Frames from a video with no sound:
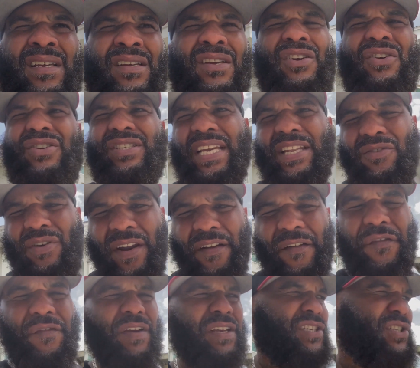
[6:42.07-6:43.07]
Because you know, I know how
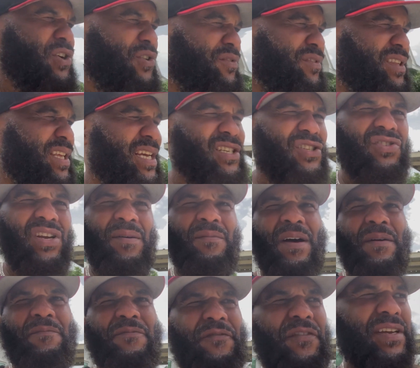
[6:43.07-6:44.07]
to fix certain things, so I'm,
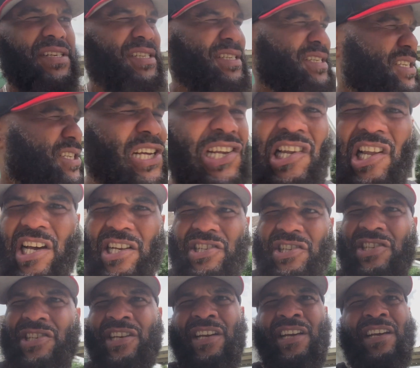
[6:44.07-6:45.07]
I'm fixing his
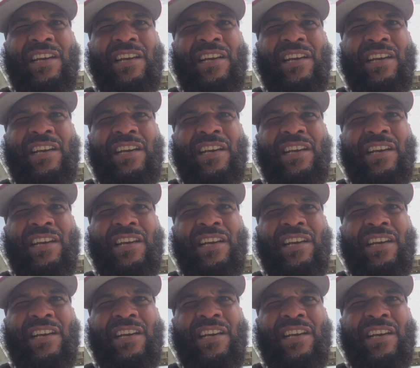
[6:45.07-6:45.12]
clutch.